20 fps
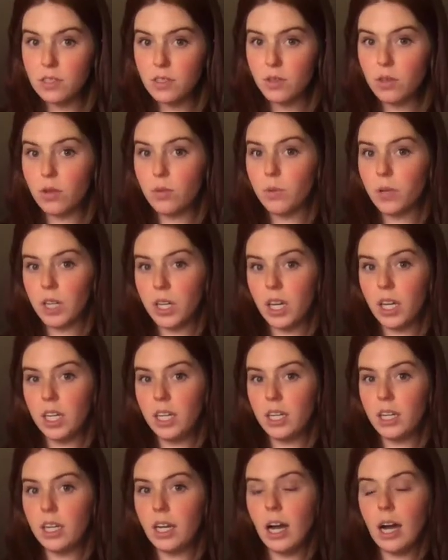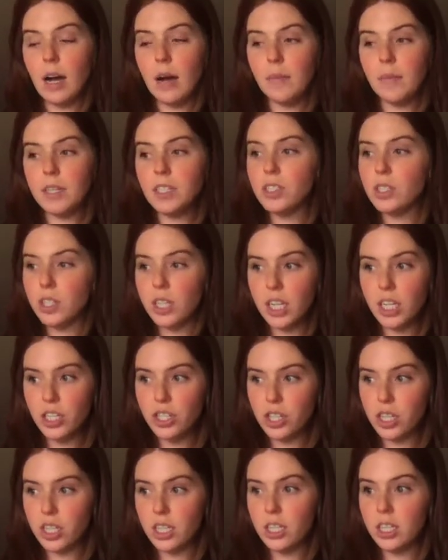you can work on um,
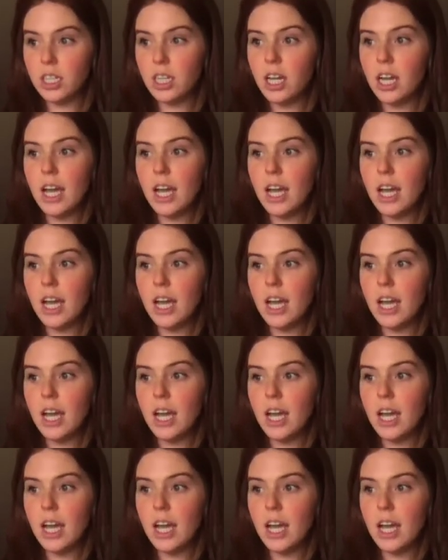intonation.